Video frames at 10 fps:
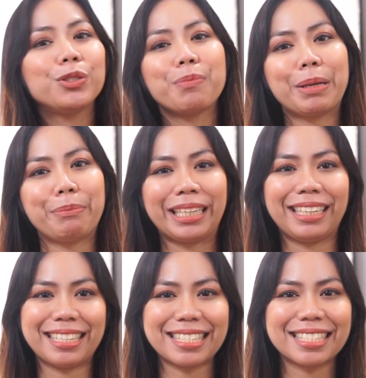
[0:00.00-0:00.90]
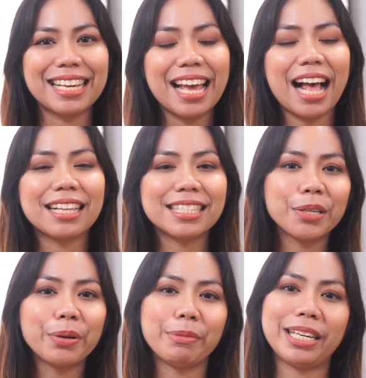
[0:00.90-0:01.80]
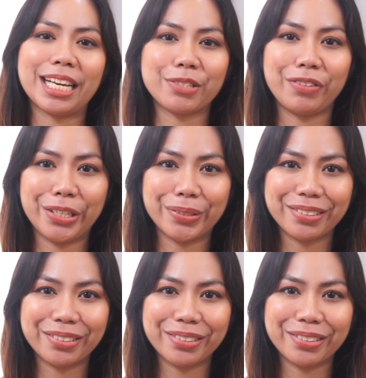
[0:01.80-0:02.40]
to my mailing list. I'll see you in my next video.